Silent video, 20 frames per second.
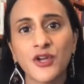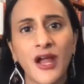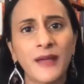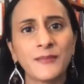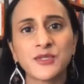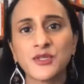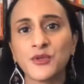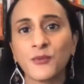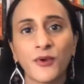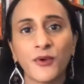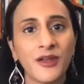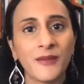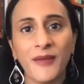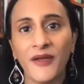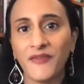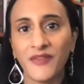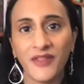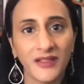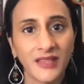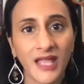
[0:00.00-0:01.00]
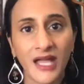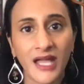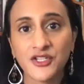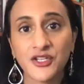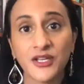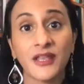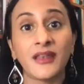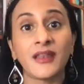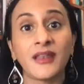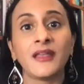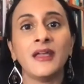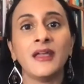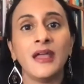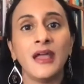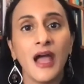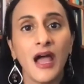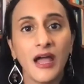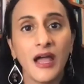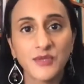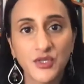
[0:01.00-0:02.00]
I'm too worried about the election.
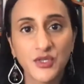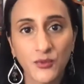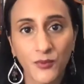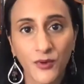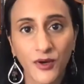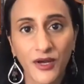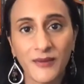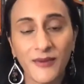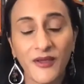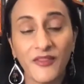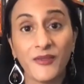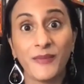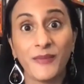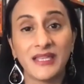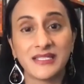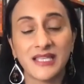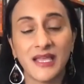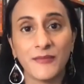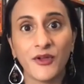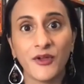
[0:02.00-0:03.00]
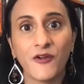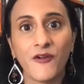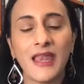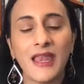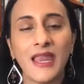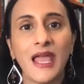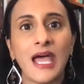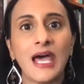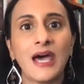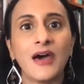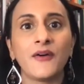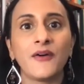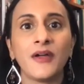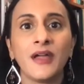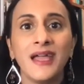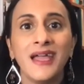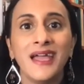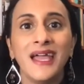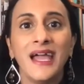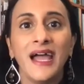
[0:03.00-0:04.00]
I'm too worried about the pandemic right now.
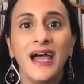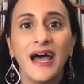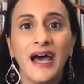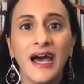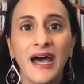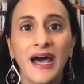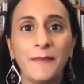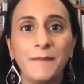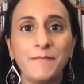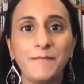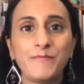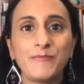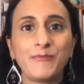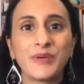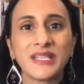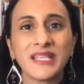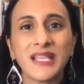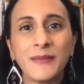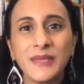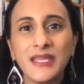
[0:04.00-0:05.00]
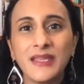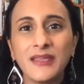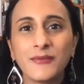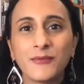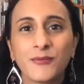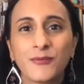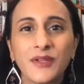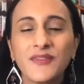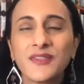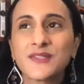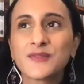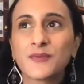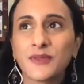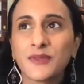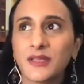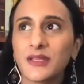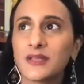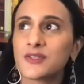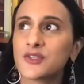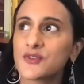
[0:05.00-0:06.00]
Um, but let me read this
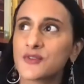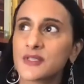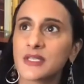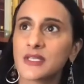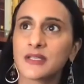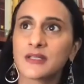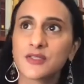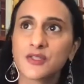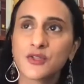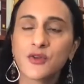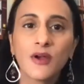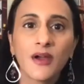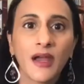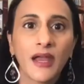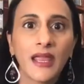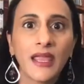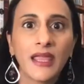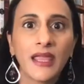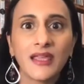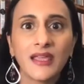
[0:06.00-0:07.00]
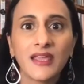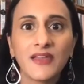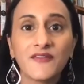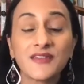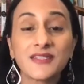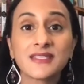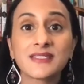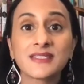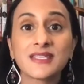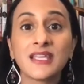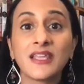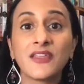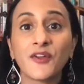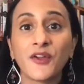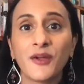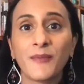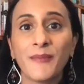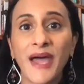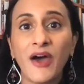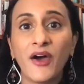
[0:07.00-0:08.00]
really interesting story if it's either
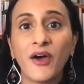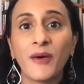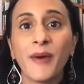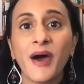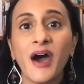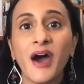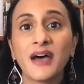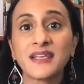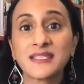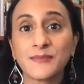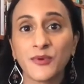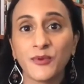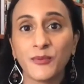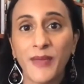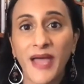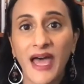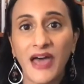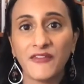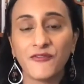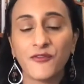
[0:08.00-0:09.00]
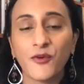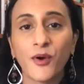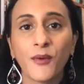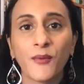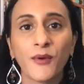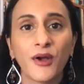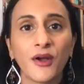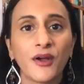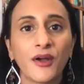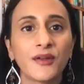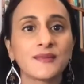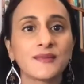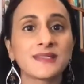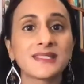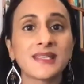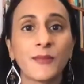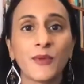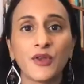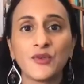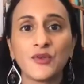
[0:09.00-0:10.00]
about a possible path forward,
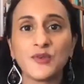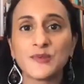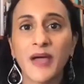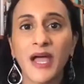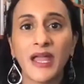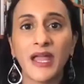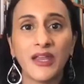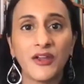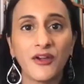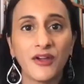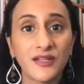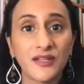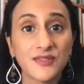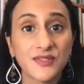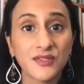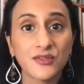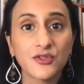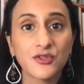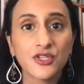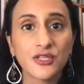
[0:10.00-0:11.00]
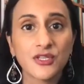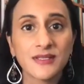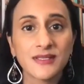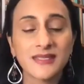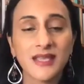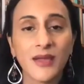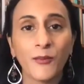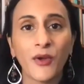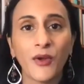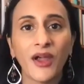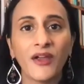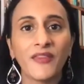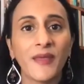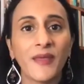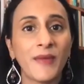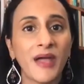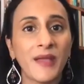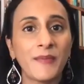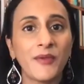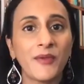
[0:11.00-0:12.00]
someone who's pioneering a solution somewhere that
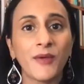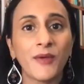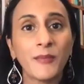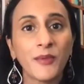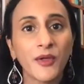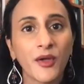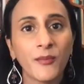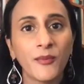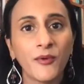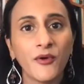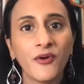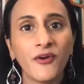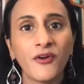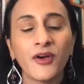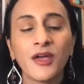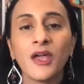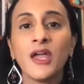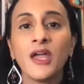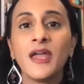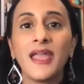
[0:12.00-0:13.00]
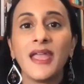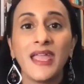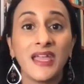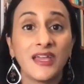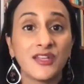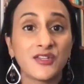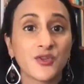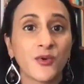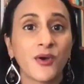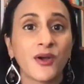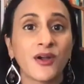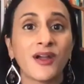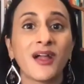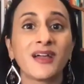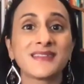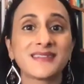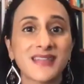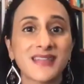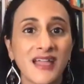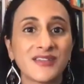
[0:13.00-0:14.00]
might be replicable, and or a
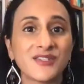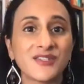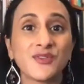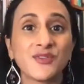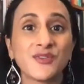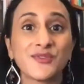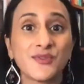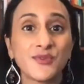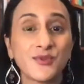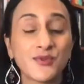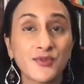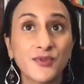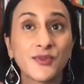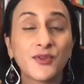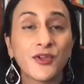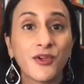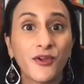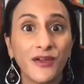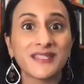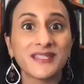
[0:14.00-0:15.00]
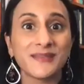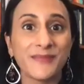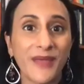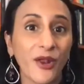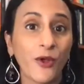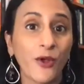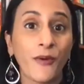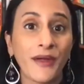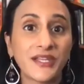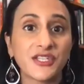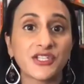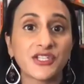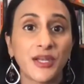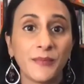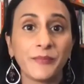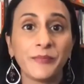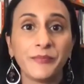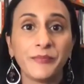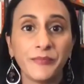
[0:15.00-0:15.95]
scientist who's curious about a question.